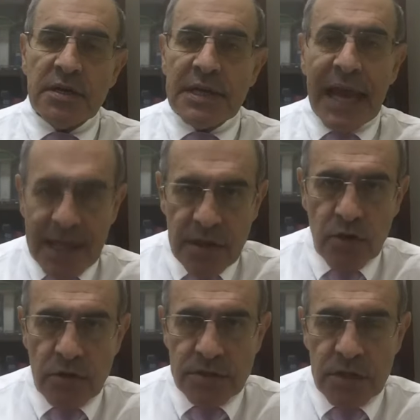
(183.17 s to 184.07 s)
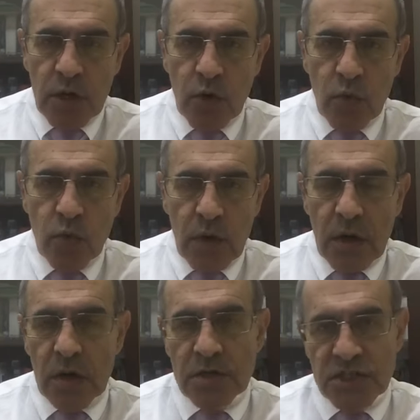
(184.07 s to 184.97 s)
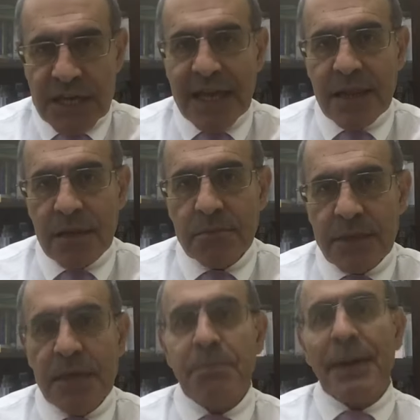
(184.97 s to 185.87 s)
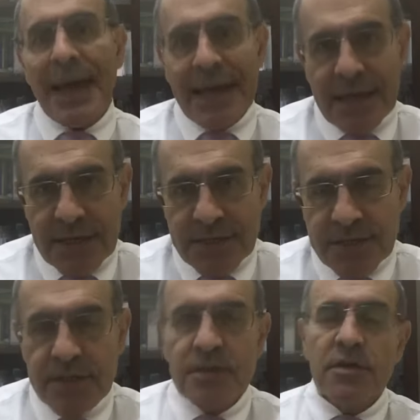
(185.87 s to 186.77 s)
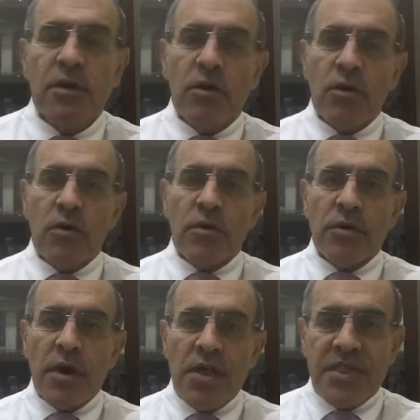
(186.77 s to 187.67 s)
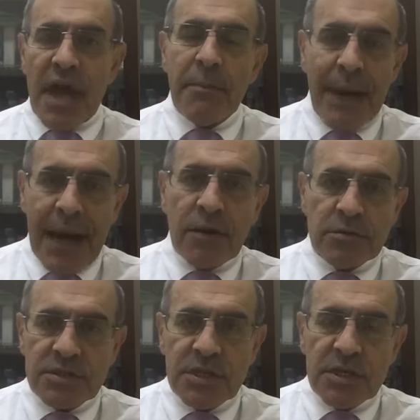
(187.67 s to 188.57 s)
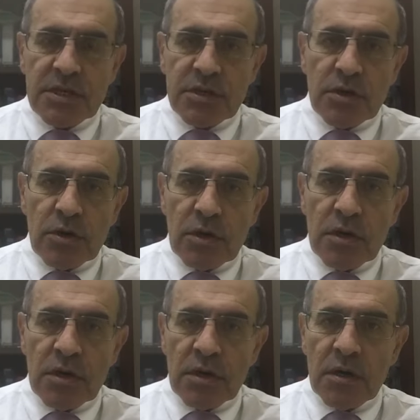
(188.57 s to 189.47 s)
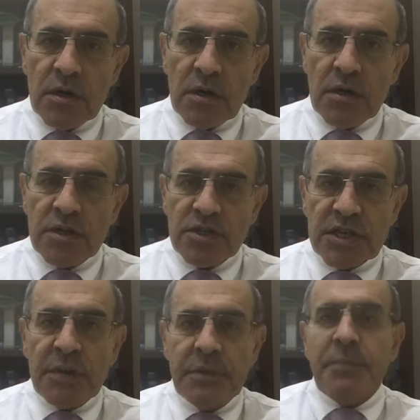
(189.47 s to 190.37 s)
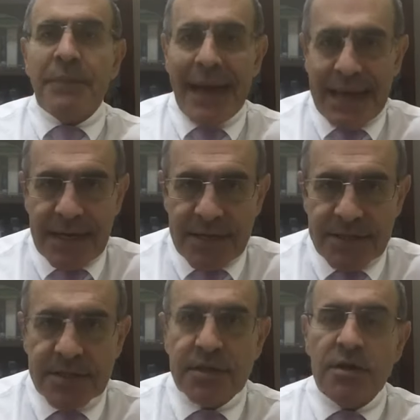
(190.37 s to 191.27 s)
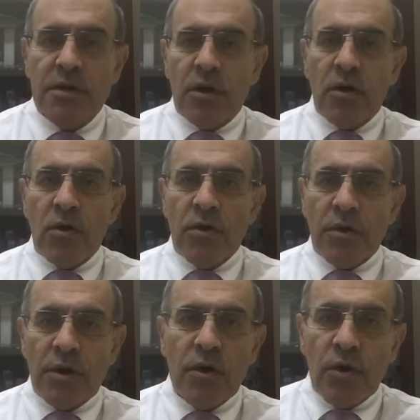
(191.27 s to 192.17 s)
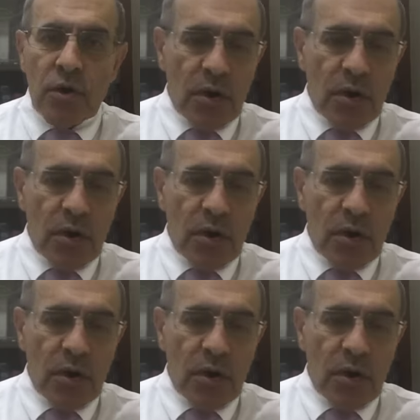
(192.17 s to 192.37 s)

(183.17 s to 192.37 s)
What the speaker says: landlord shall be paid, or the amount shall be paid, or